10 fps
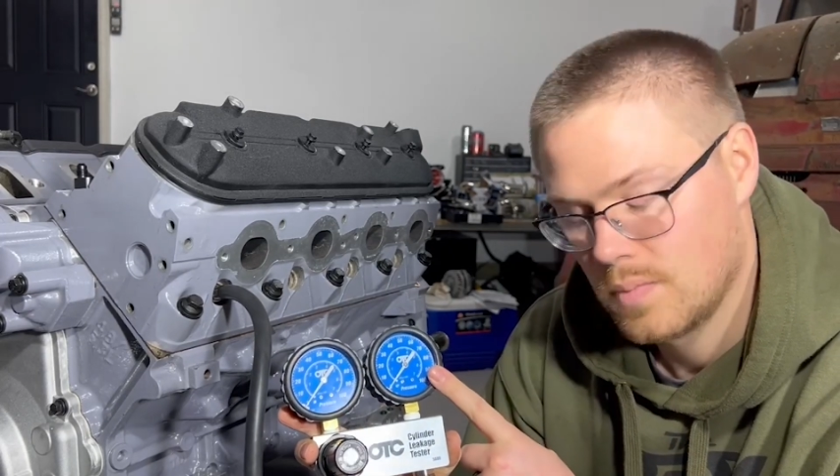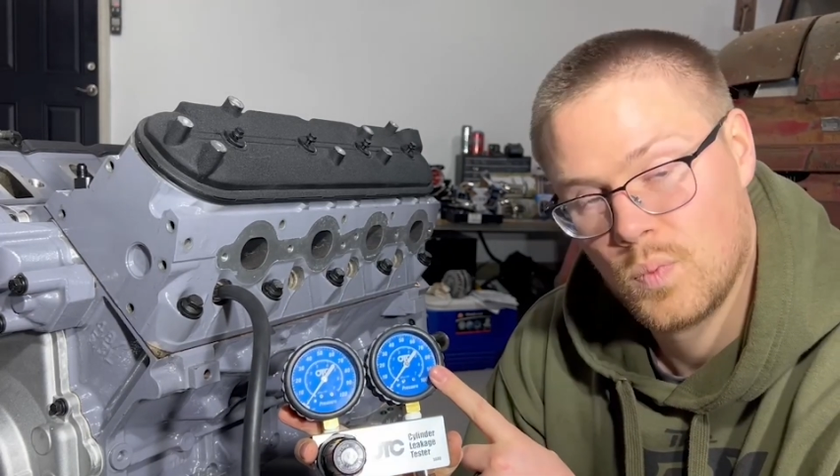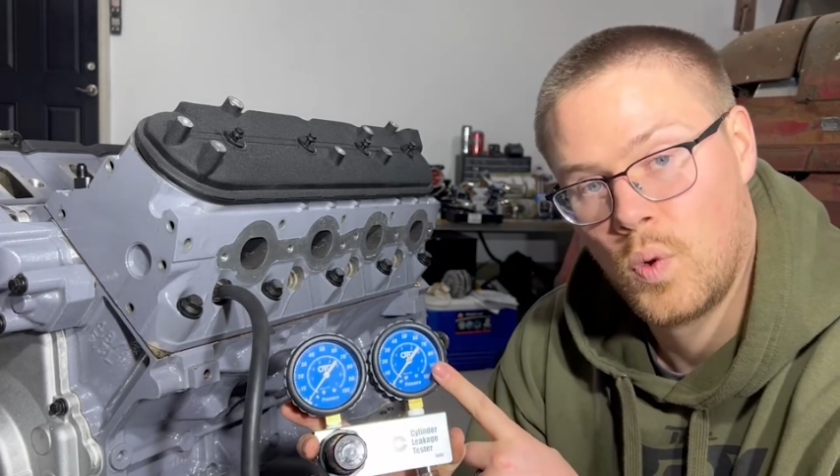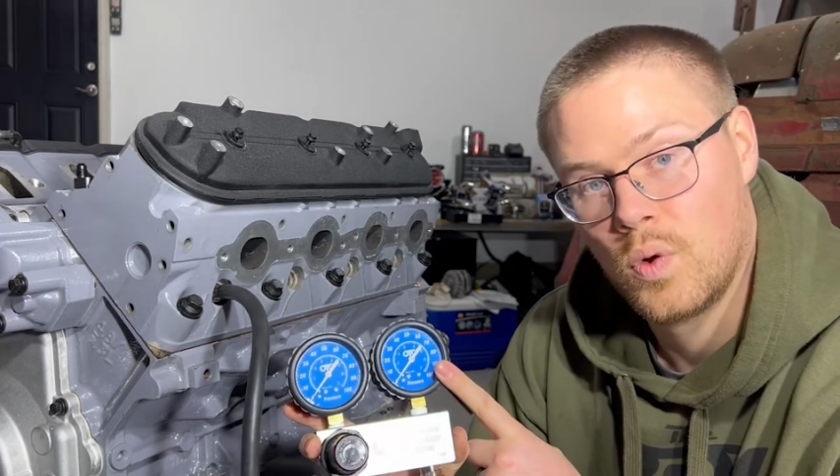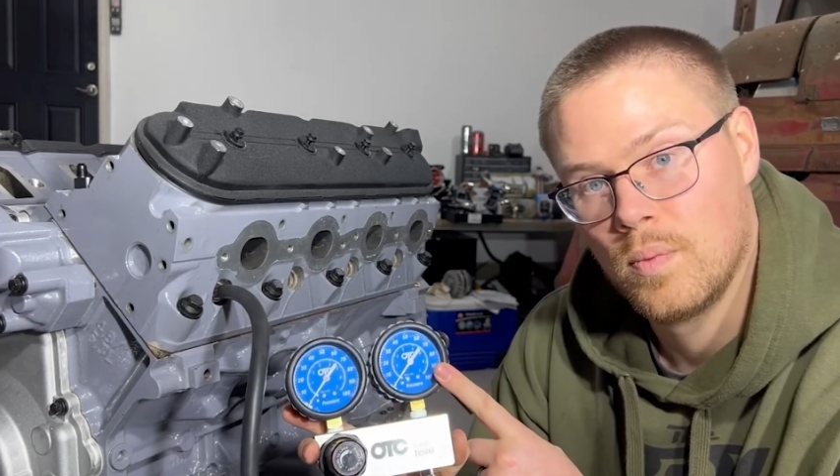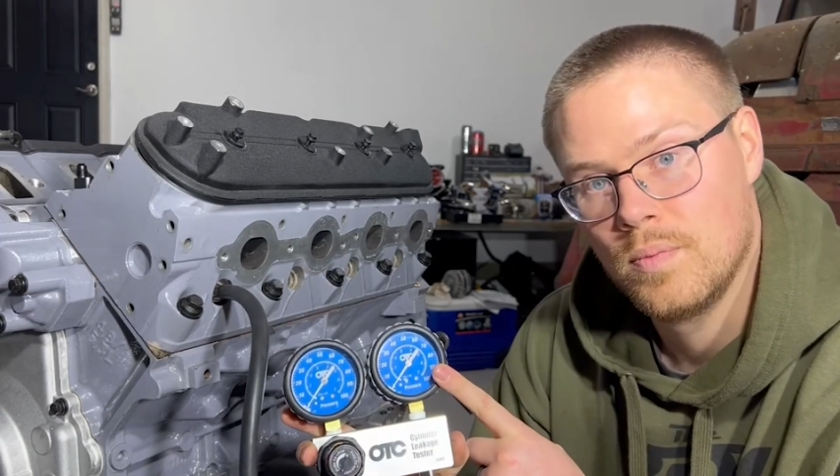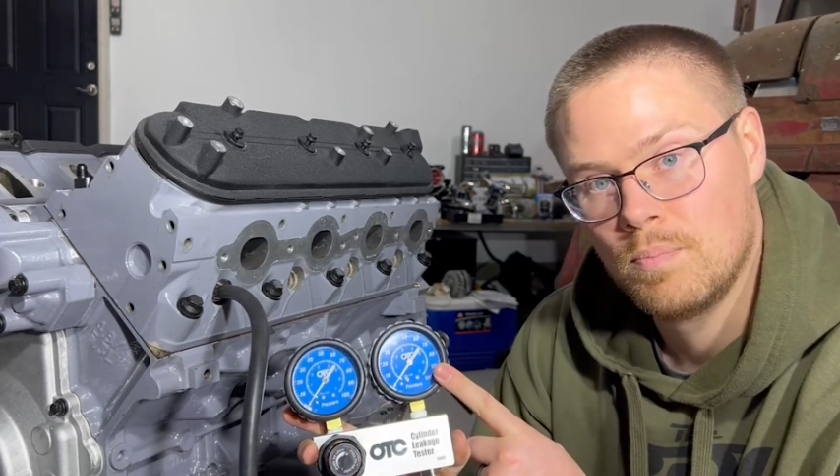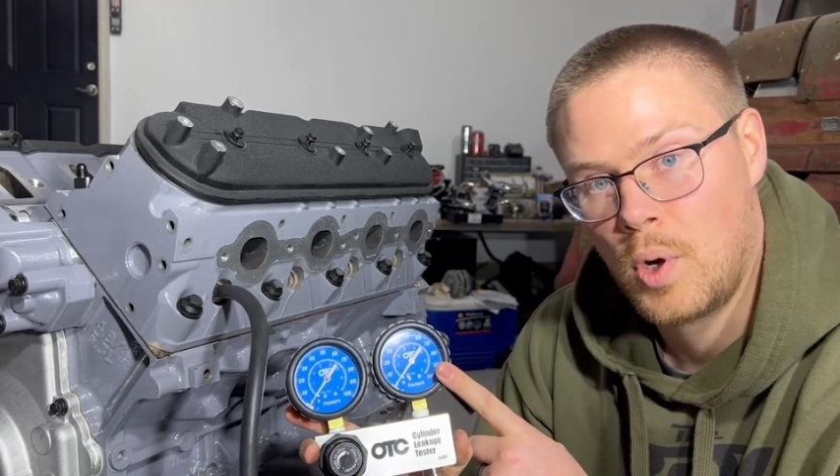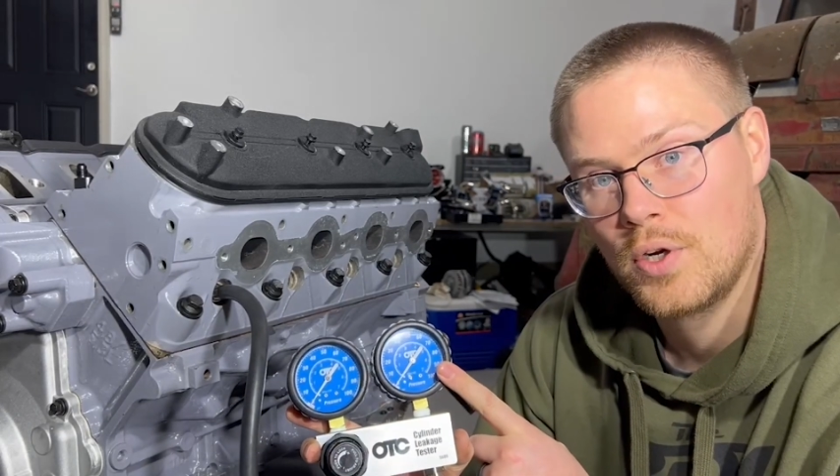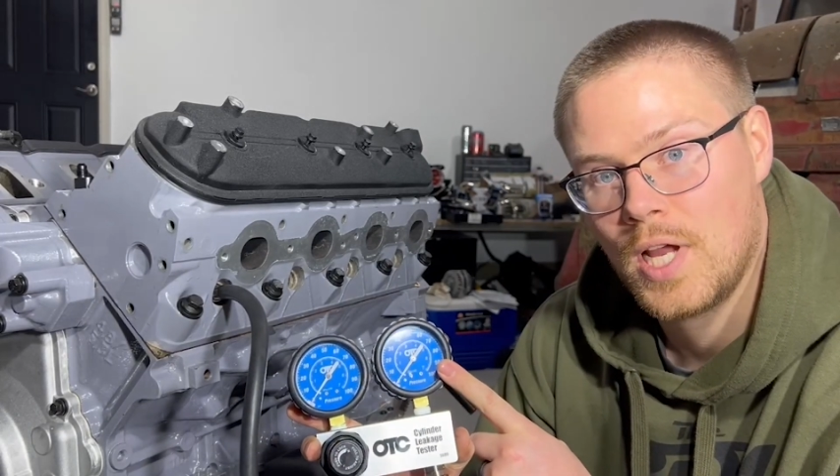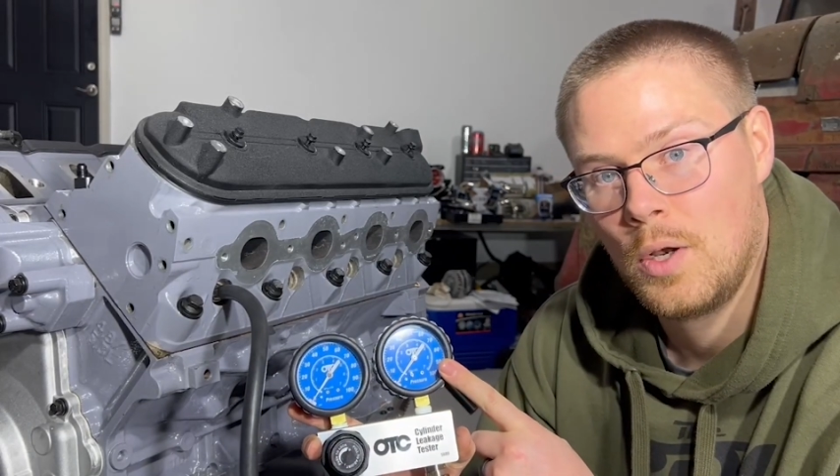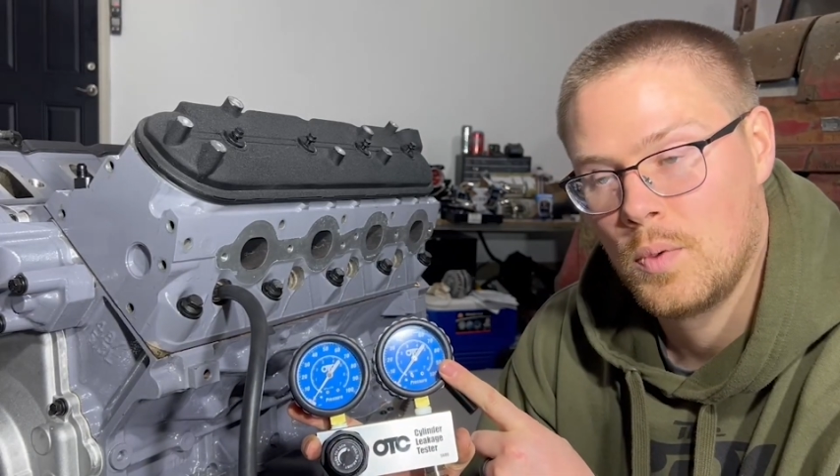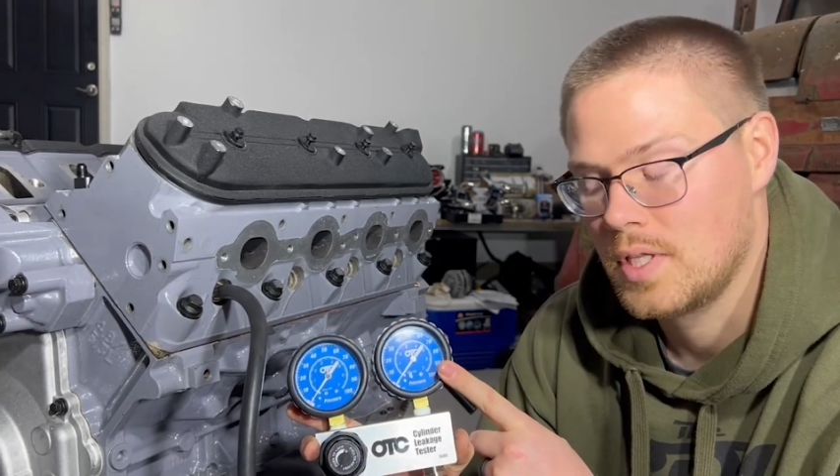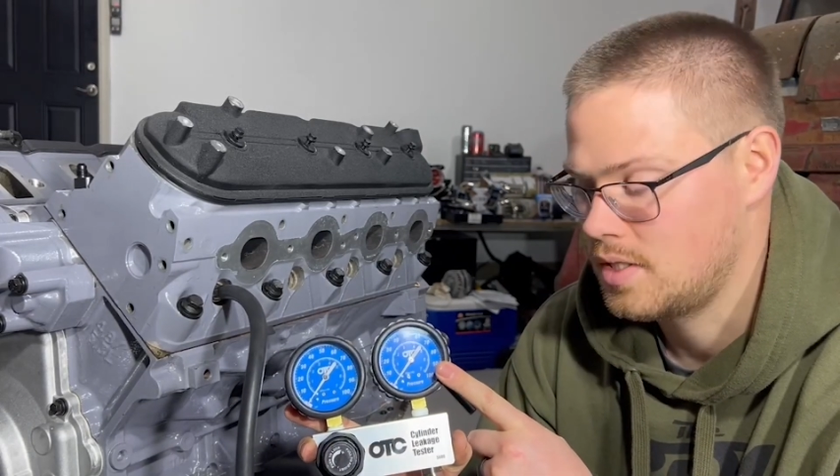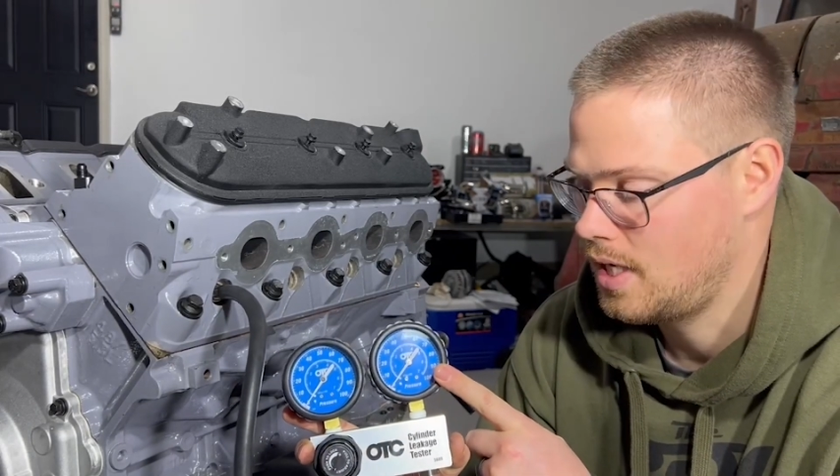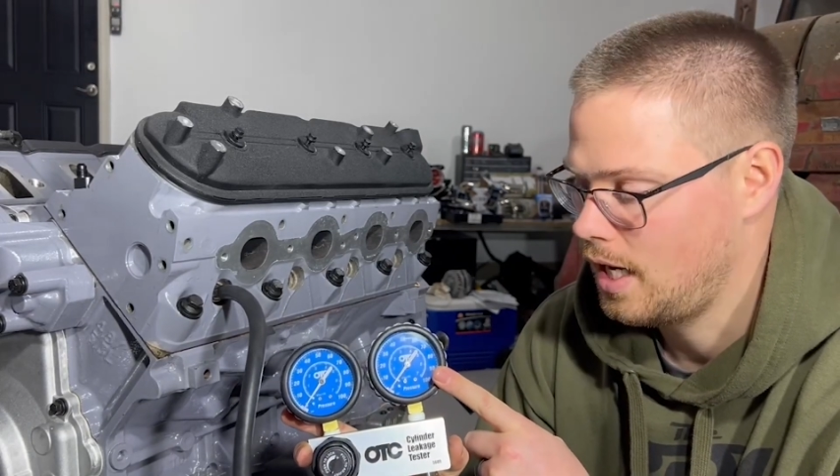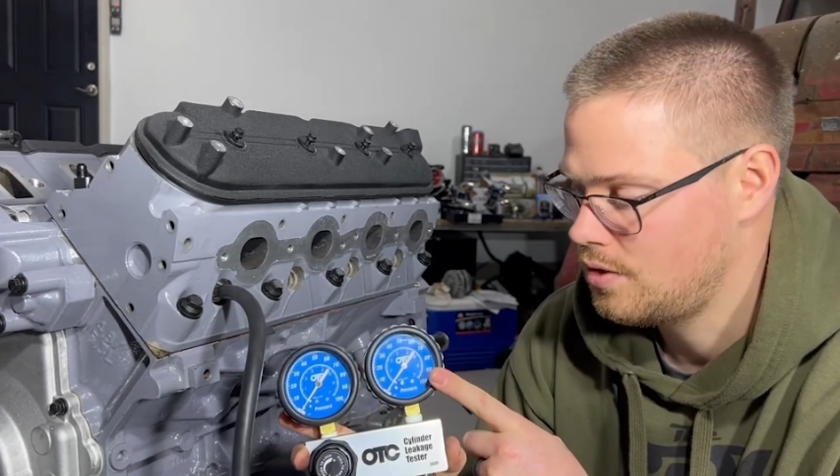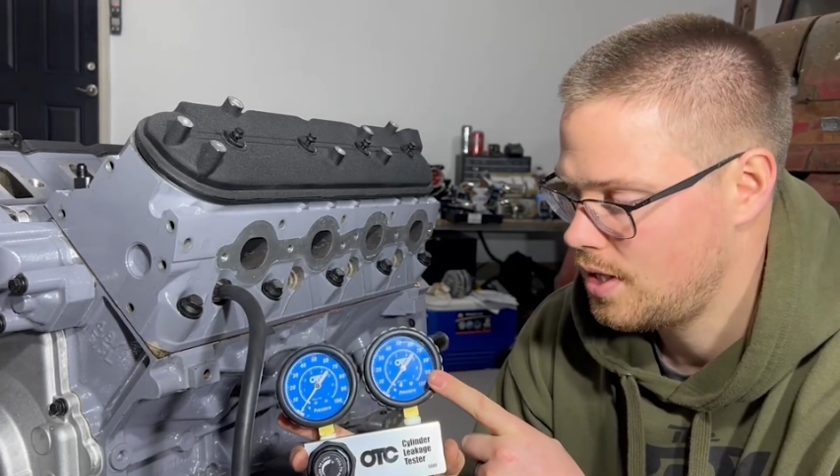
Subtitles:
we'll mark down what this gauge